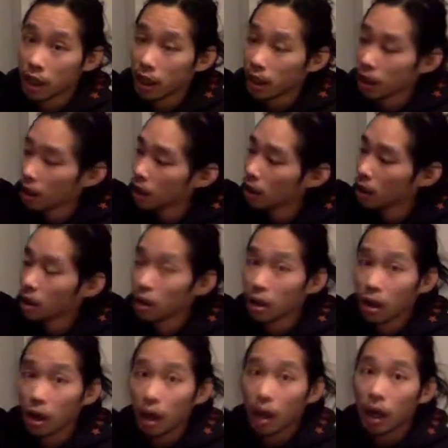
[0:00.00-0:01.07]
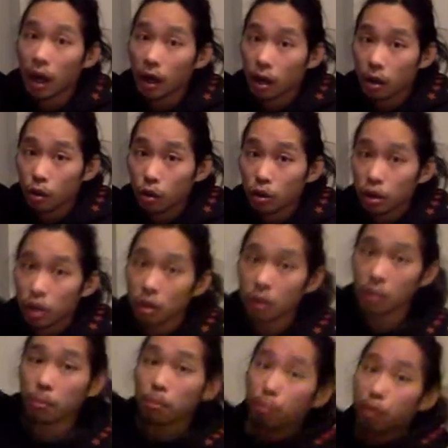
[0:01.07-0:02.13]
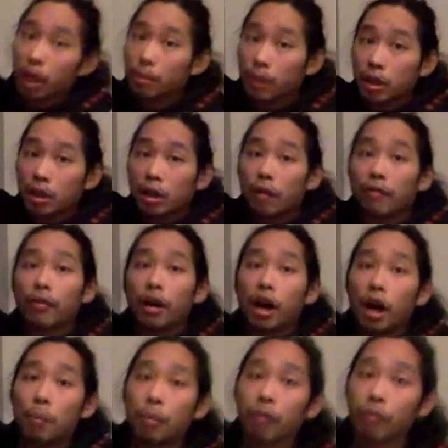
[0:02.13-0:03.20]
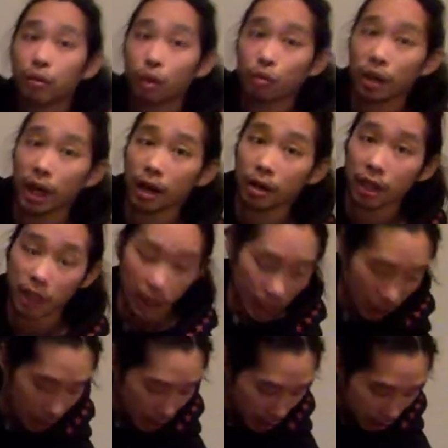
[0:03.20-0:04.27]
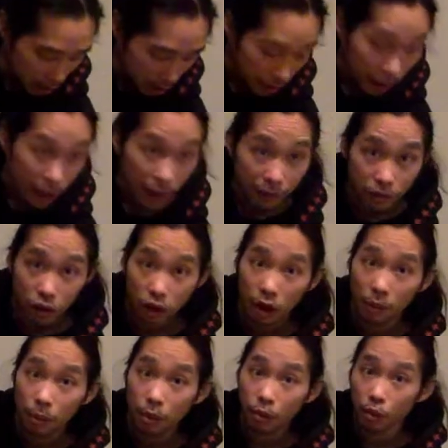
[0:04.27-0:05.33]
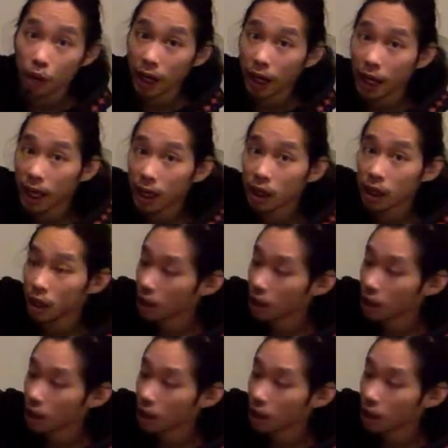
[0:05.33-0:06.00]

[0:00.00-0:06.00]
And I can also bring myself up off the ground here. Left arm, right leg.